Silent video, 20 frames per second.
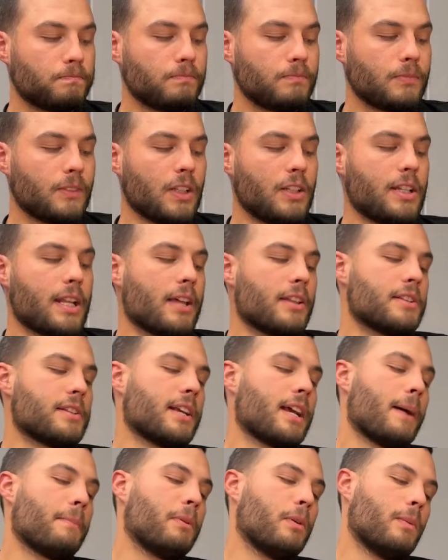Now, there's a
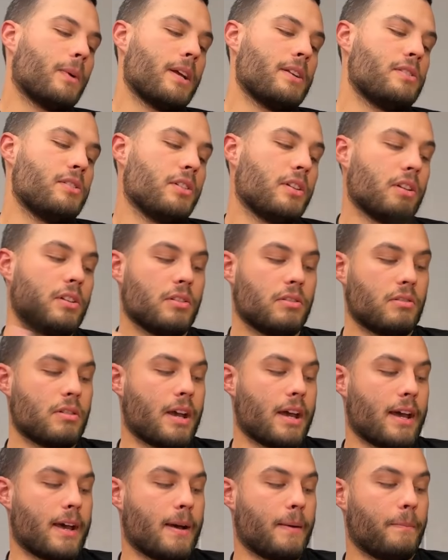couple of ways you
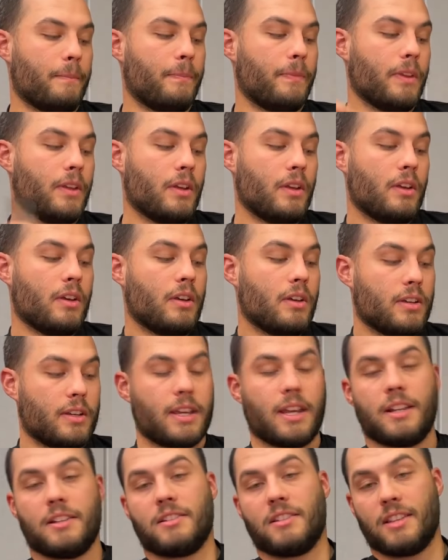can
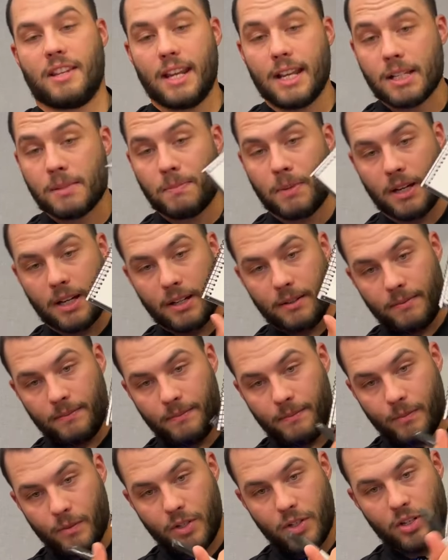get into the next part,
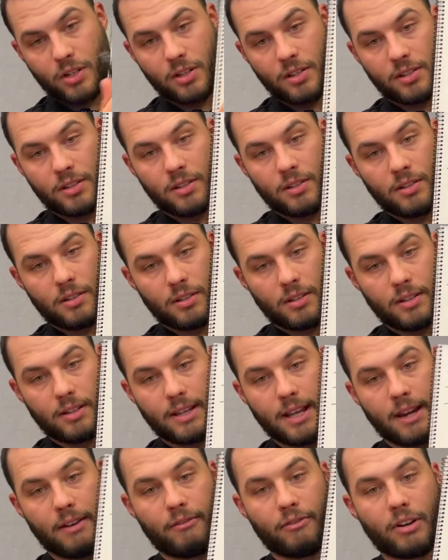which is
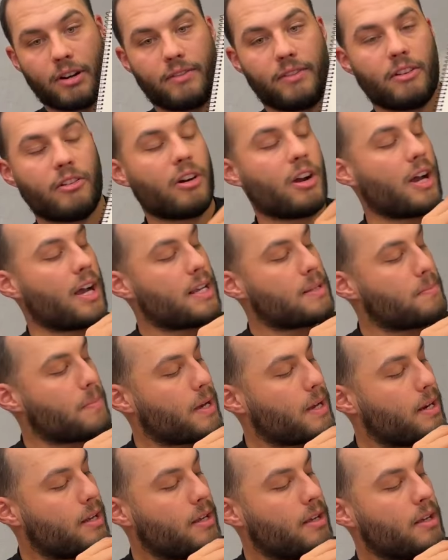get in front of their eyes.
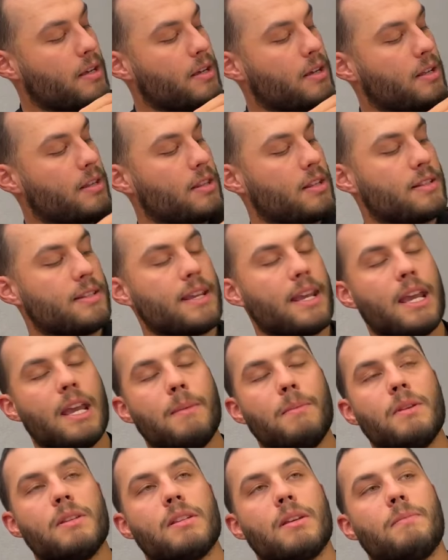But the
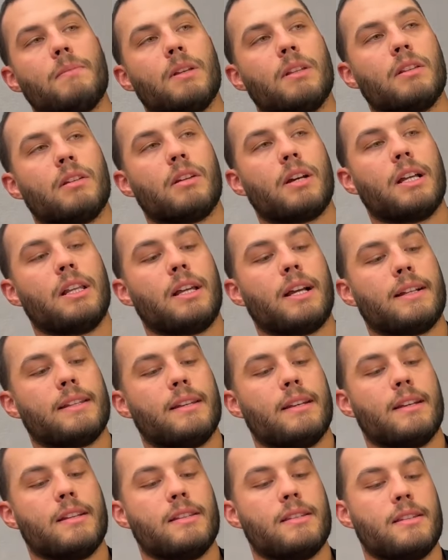TAM is something that I like to
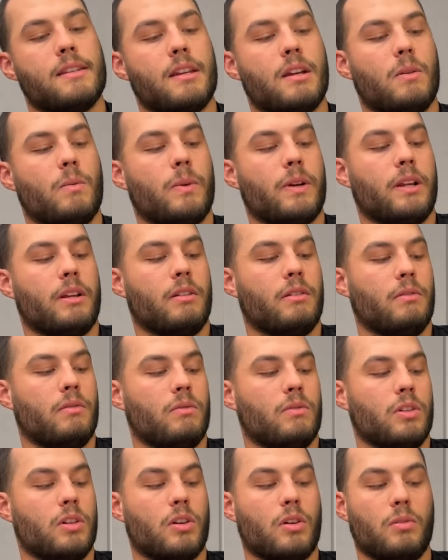consider when
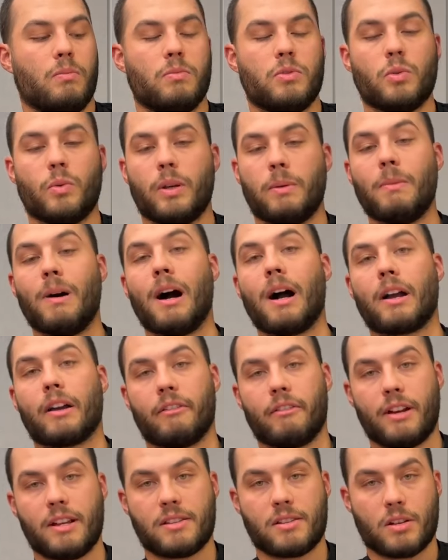doing market
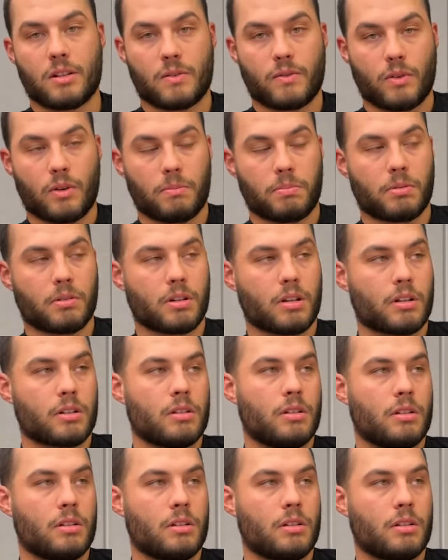research for a product,